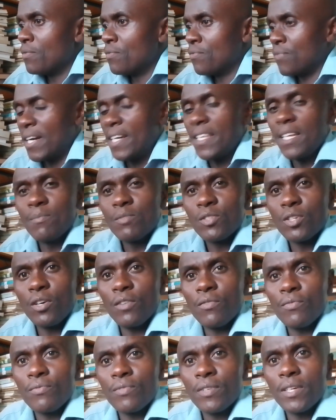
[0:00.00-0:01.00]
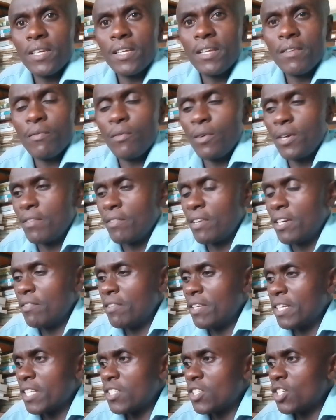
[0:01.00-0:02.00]
find themselves, even
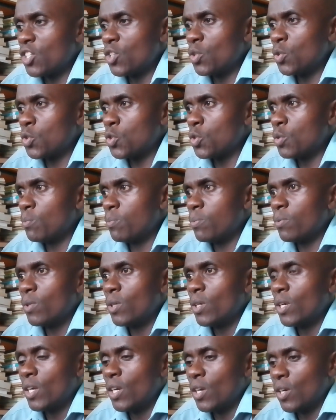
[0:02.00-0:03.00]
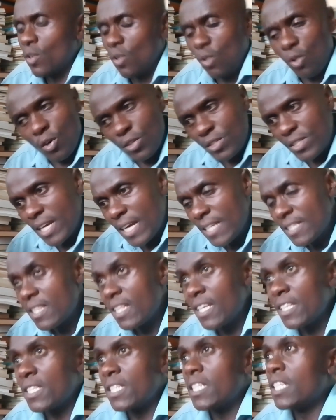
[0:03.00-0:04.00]
if it is in YouTube or just
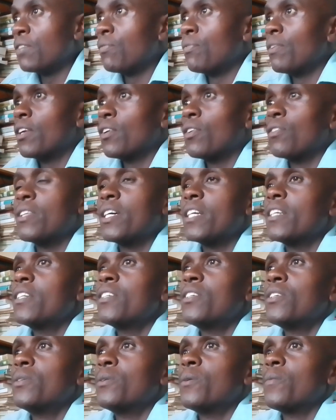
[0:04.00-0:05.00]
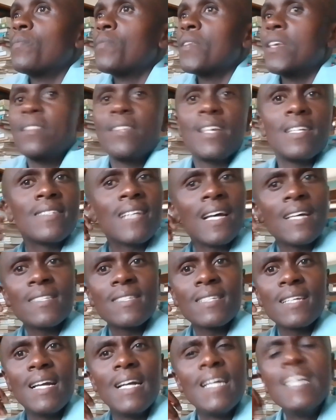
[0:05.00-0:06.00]
the TV or on the radio, they're
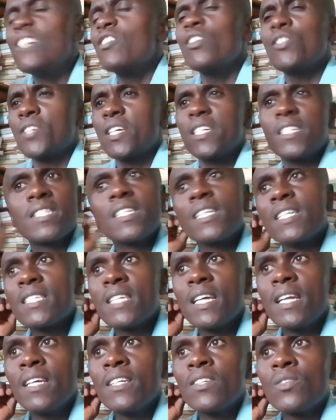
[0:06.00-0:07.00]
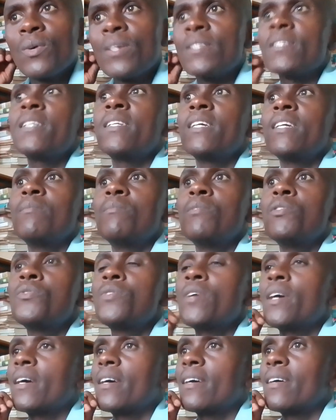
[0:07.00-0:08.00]
just innocently listening to a certain
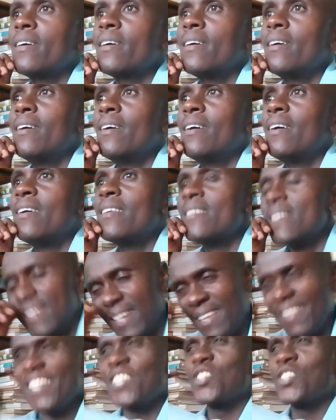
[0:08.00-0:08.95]
music. And the